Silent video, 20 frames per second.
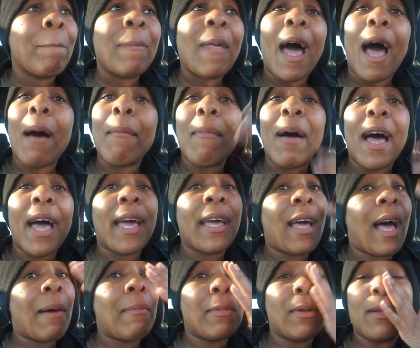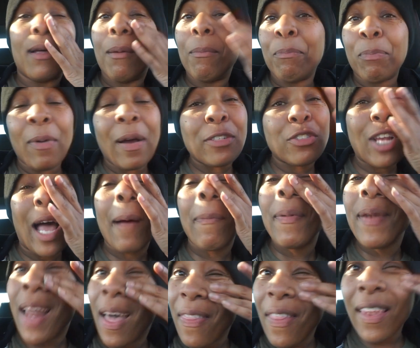I'm drop
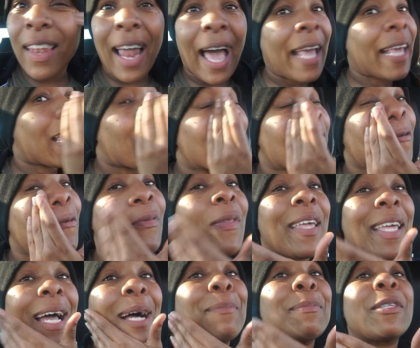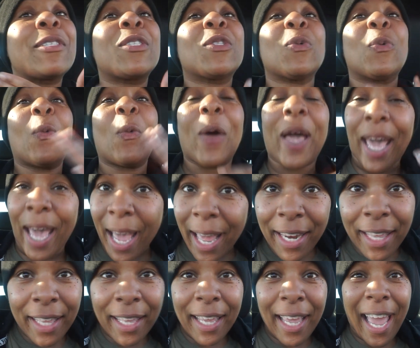another like if you think I'm
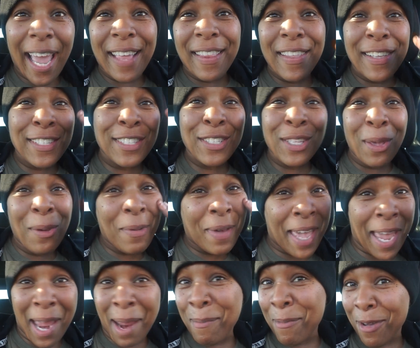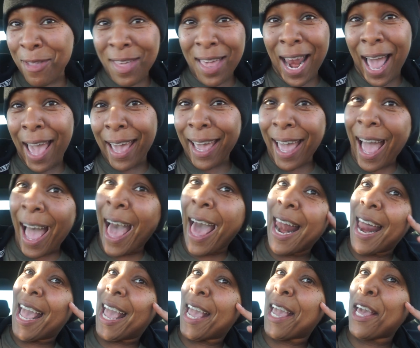sweaty and this new camera that I got,
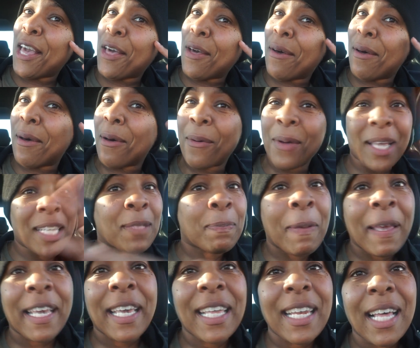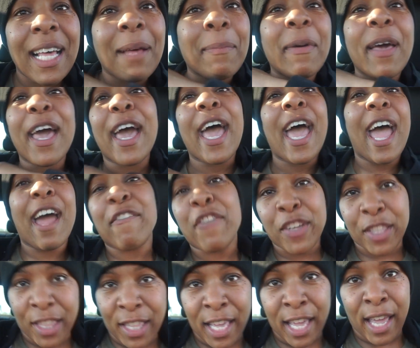it's picking up
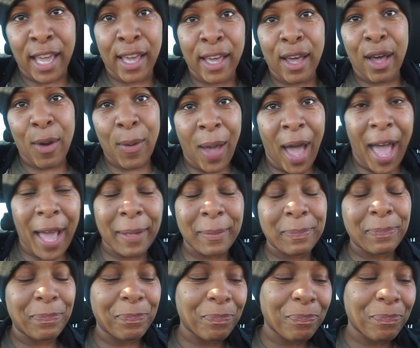everything, okay?